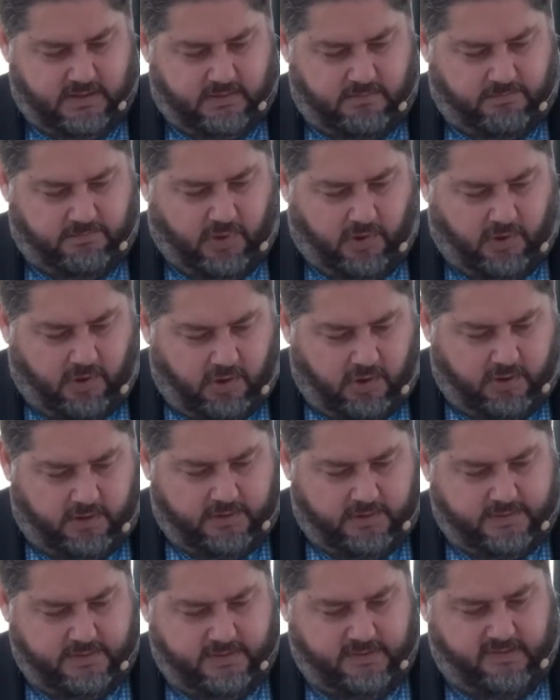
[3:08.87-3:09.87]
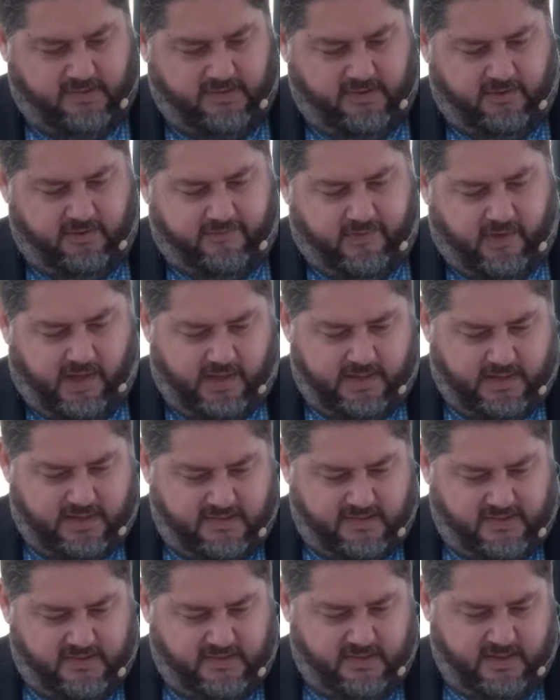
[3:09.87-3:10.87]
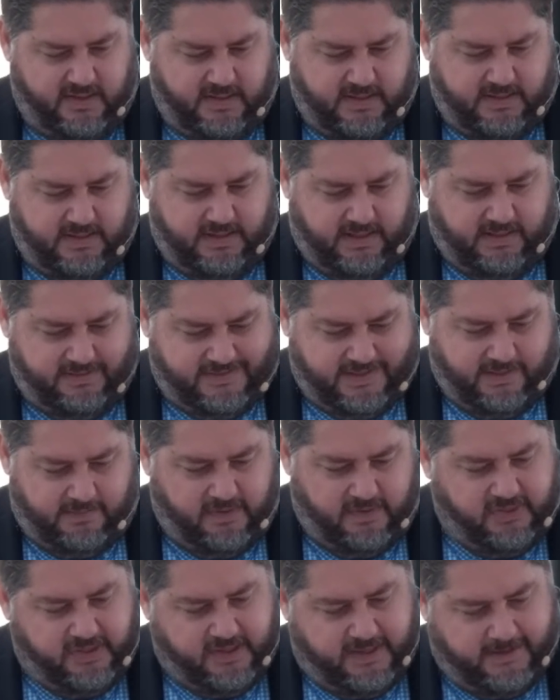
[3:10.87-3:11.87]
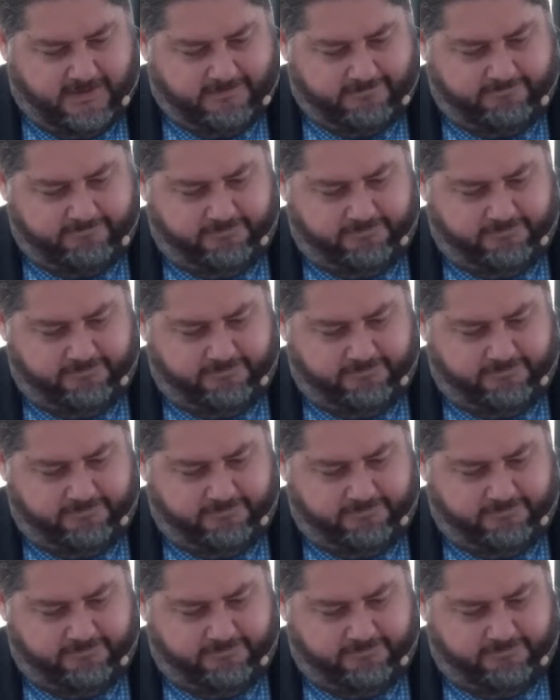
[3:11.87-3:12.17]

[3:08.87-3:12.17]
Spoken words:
Paul, Silvanus, and Timothy,